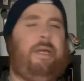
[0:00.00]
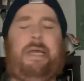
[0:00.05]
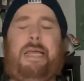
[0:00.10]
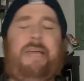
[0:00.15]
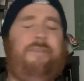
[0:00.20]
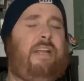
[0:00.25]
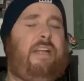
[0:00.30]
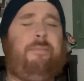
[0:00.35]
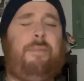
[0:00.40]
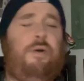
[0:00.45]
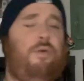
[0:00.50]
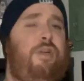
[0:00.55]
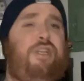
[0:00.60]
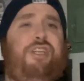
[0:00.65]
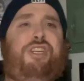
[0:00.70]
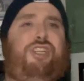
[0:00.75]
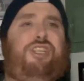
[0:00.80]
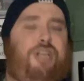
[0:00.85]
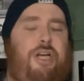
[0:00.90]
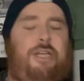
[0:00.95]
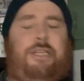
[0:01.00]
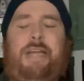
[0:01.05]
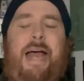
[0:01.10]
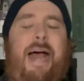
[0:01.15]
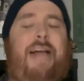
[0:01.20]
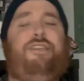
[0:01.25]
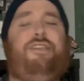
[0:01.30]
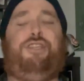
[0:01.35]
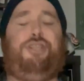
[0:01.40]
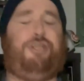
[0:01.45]
Evening Mood is just
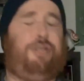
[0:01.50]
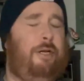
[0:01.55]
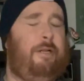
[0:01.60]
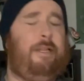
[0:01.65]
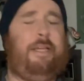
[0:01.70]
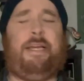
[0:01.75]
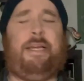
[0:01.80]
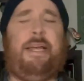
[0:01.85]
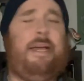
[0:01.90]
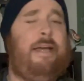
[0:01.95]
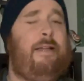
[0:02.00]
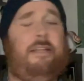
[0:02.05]
as chilling.